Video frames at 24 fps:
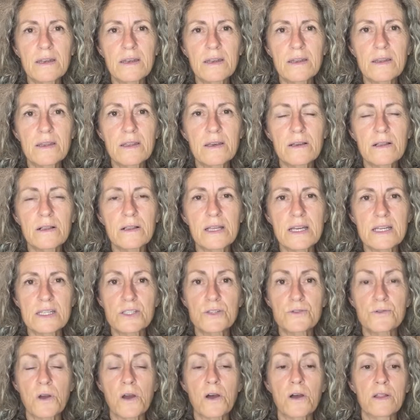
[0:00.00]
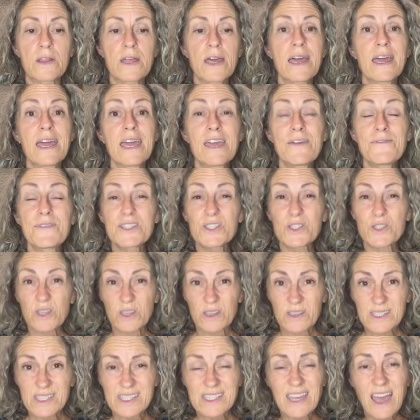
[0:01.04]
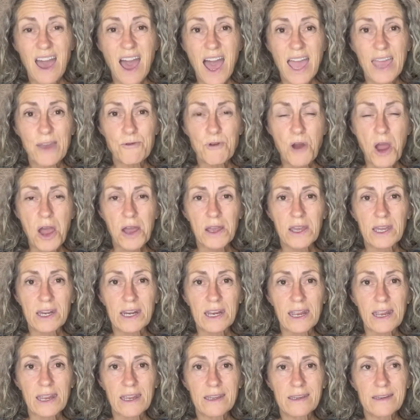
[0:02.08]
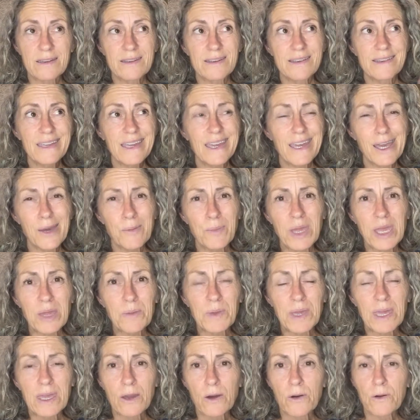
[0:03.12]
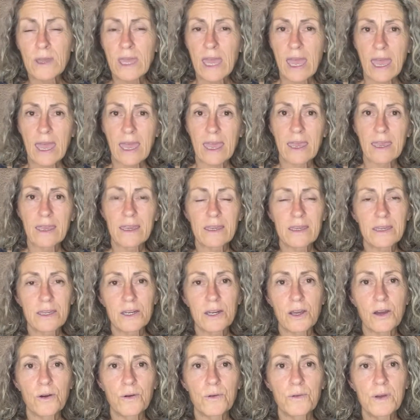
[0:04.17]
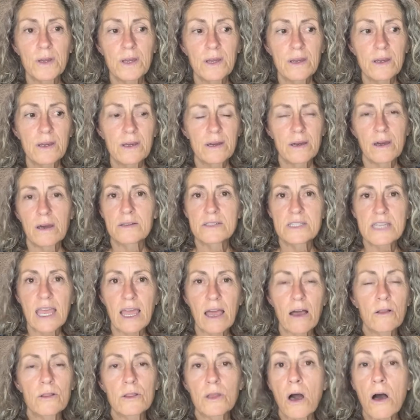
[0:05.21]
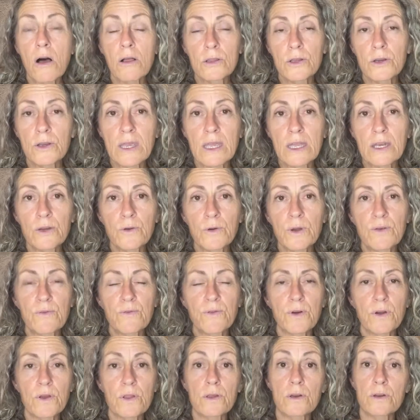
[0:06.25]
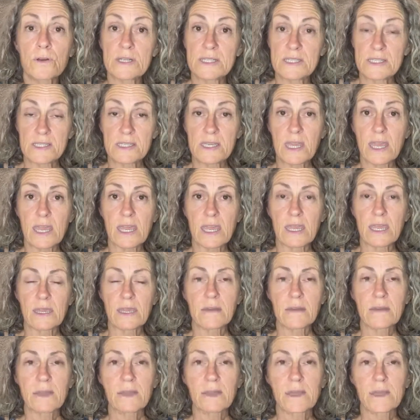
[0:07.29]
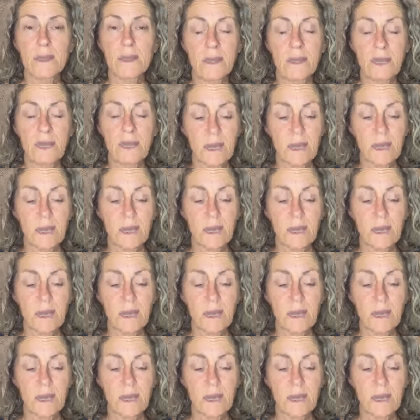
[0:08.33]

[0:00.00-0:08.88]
the cholesterol. If it's skyrocketing, yeah, maybe, okay, I'll look into it further and see.